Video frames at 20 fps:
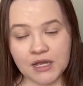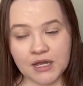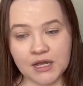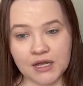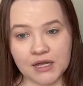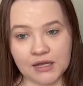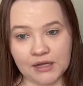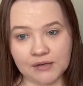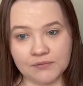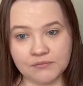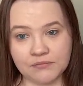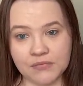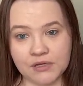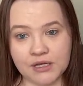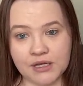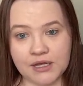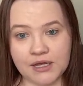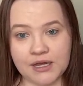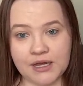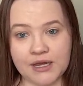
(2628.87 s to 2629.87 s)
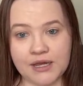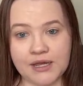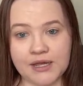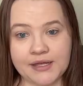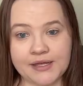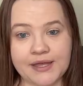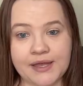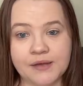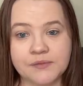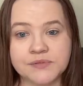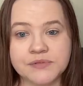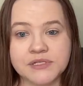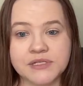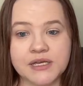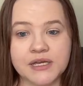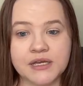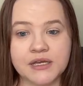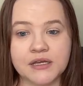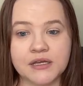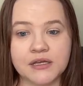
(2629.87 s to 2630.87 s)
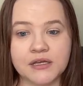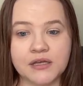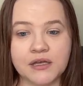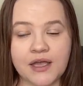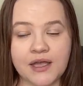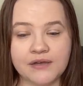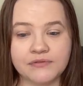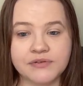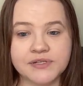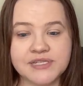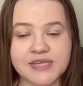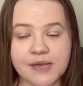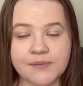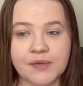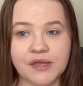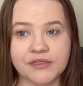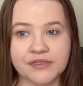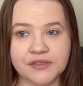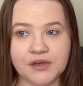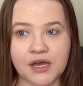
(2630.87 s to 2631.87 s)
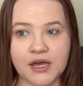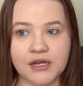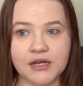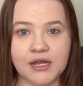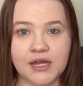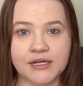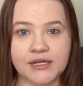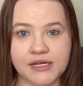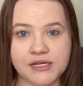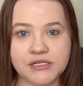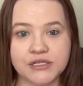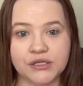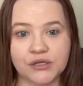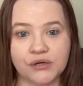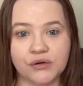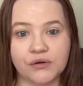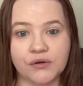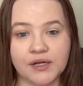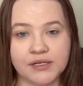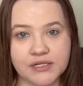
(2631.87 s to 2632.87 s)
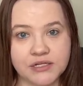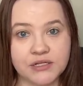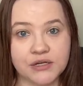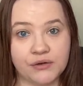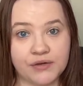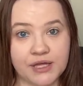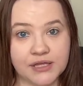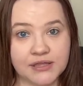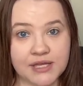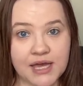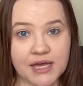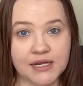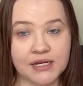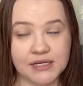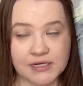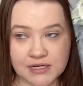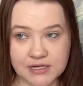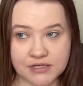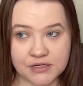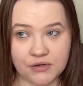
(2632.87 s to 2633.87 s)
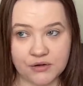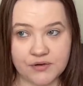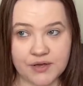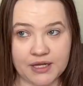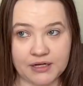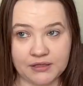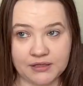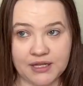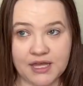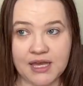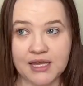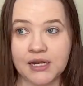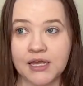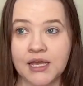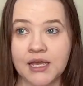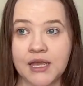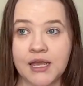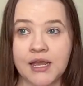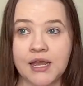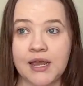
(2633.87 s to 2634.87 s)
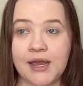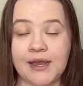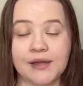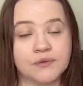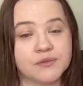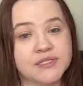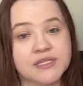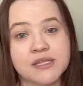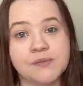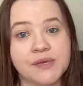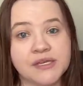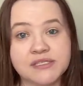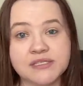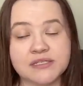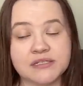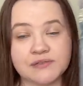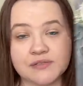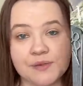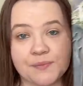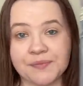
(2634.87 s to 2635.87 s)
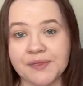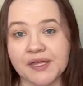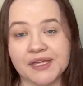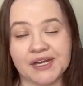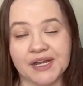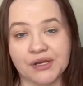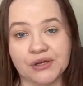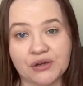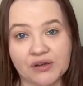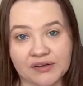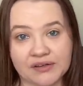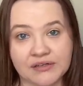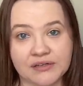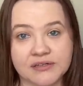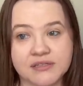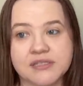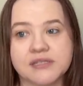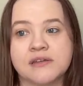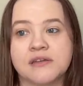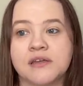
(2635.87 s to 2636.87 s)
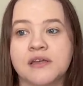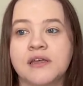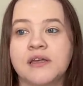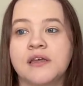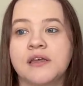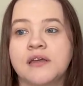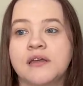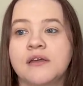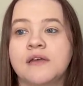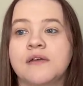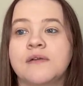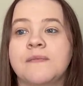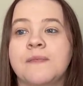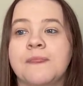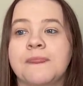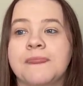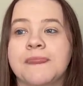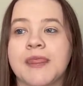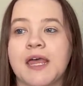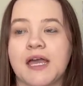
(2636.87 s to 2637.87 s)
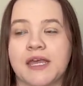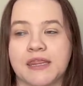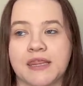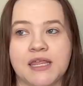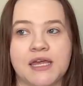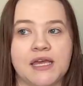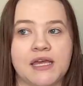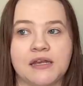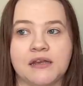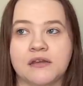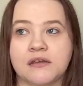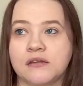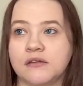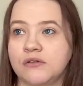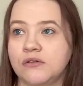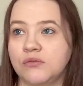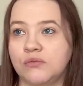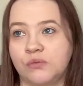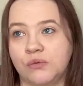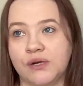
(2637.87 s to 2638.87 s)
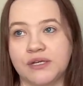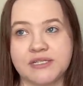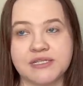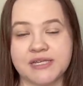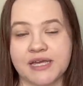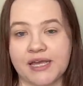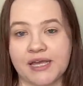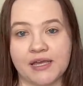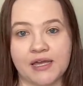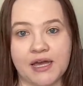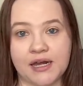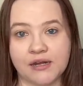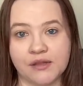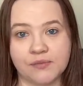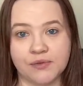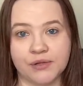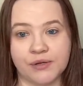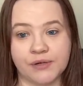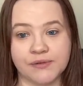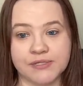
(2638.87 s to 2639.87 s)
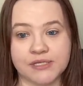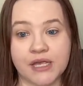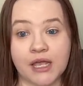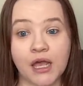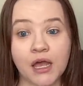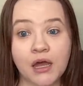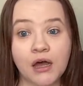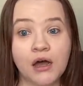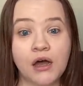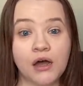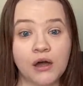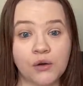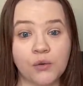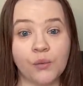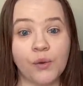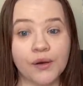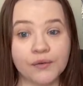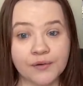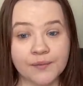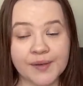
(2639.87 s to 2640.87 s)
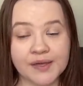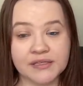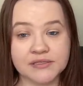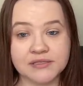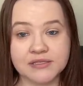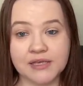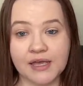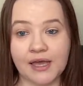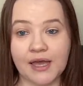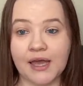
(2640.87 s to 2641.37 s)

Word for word: Um, I kept every time I thought I need to go, I need to go get that, I need to go get on that. I was in the midst of something and I couldn't. And then one day, out of the blue, I was like, "What remains?